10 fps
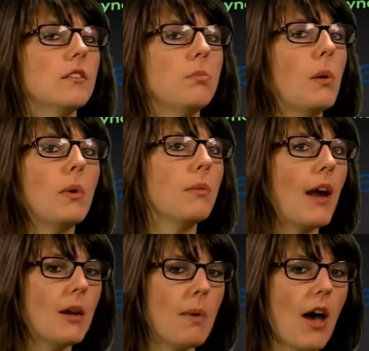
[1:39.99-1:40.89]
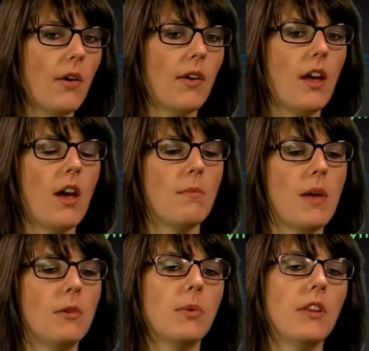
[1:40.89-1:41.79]
what we write about,
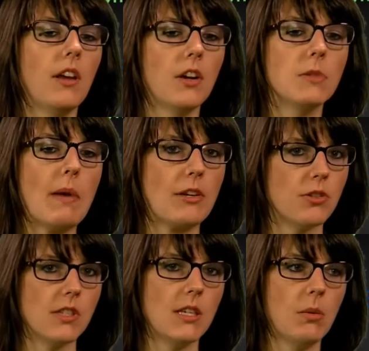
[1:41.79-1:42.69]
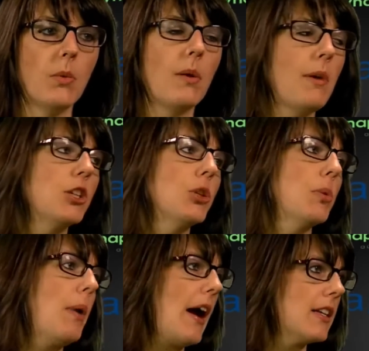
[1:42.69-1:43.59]
and really our specialty. We want to make sure we're
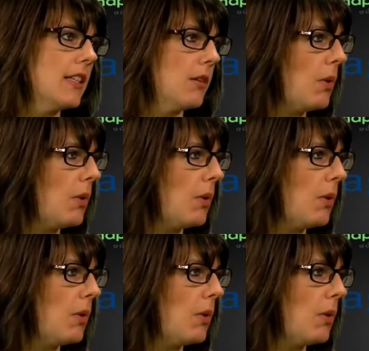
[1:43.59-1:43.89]
practicing